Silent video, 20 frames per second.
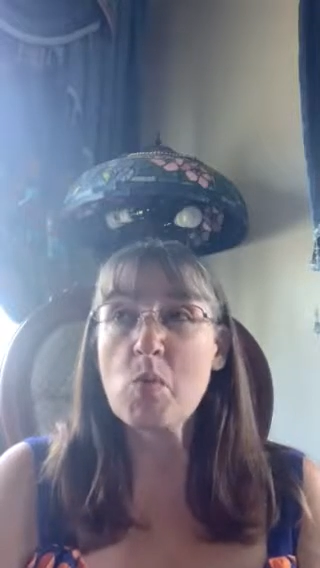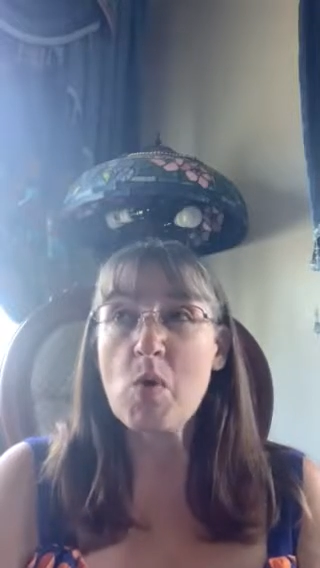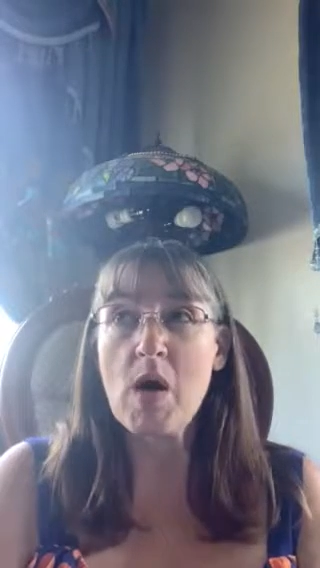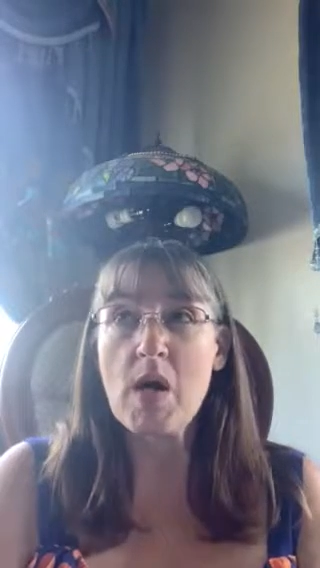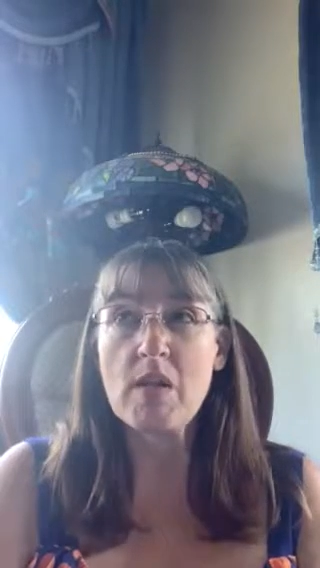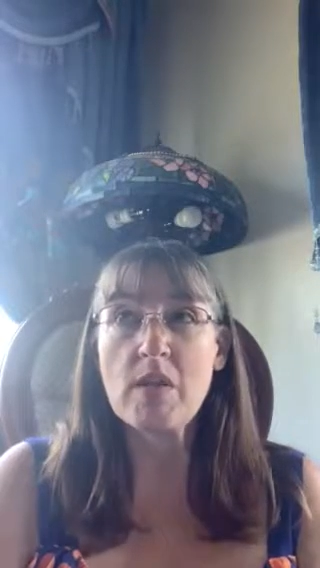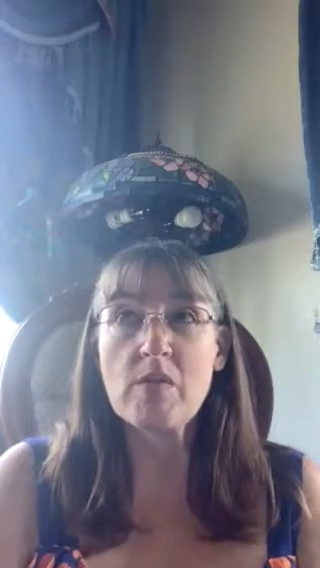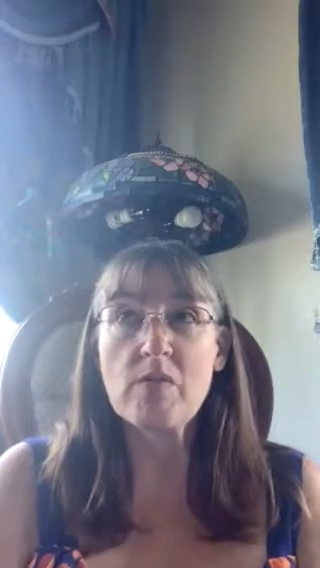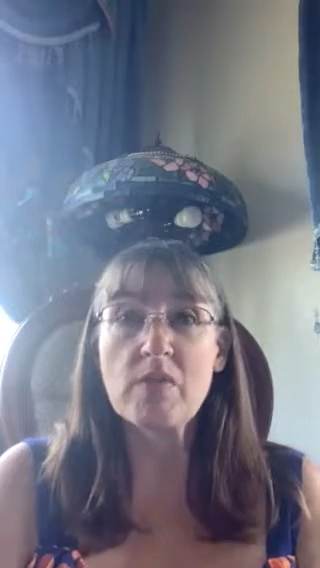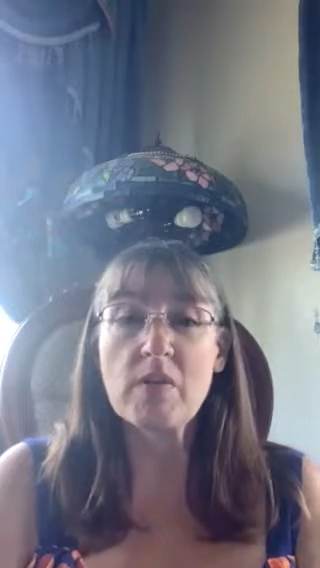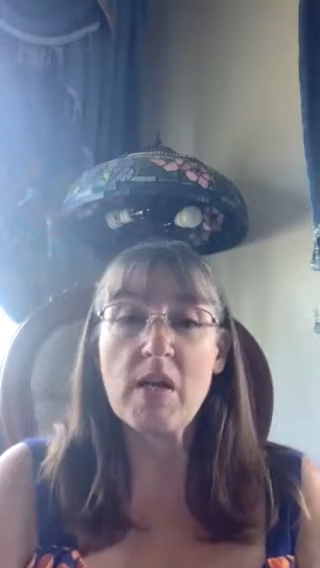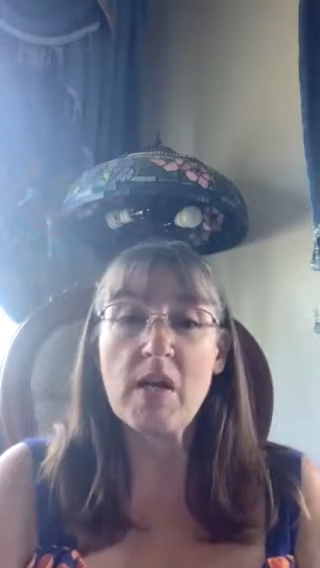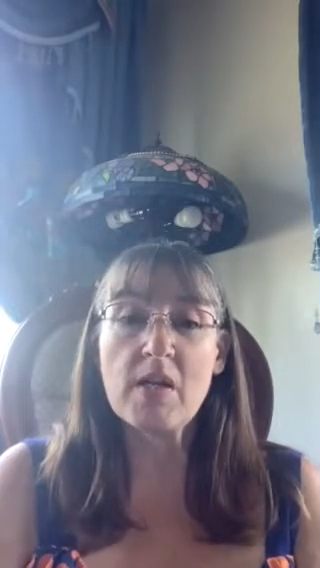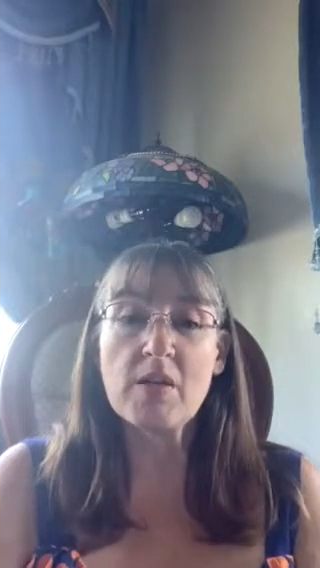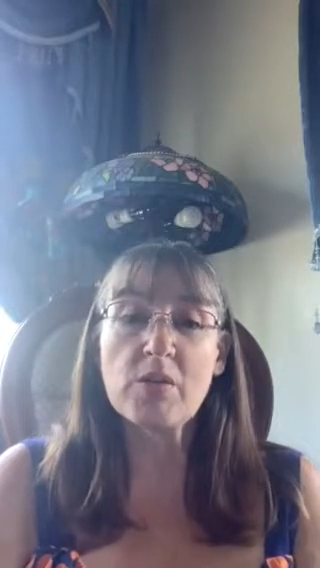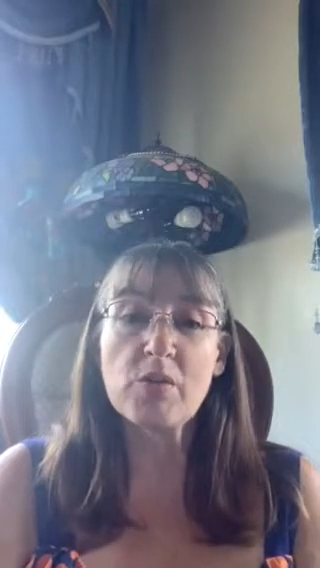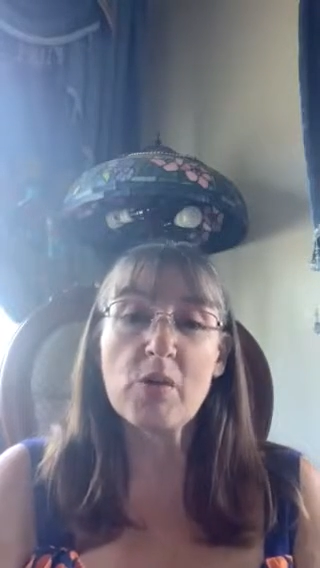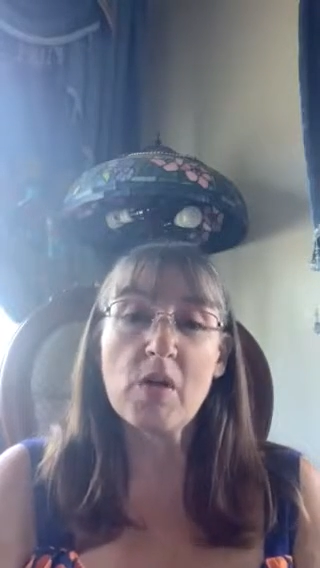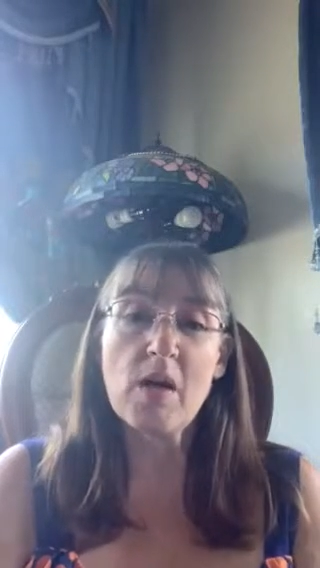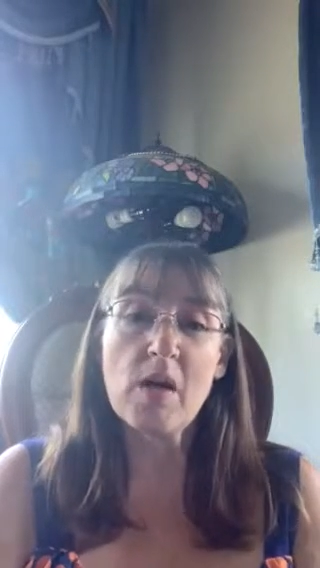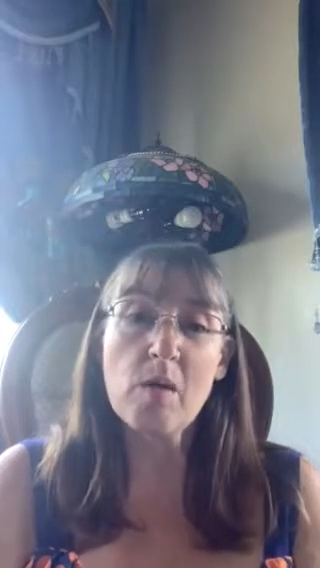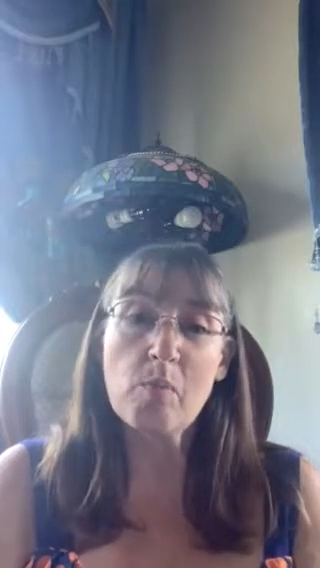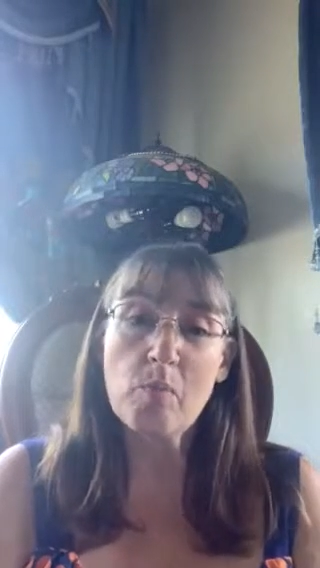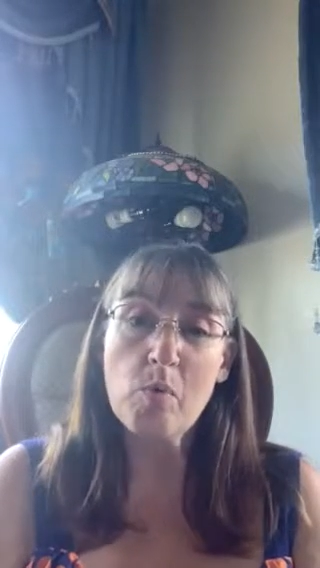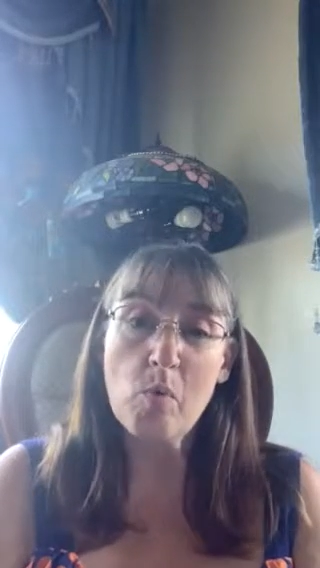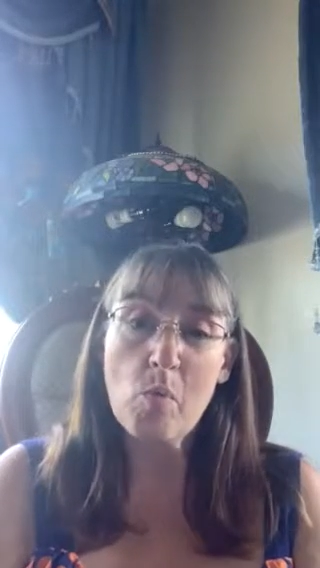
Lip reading: why the flags are up,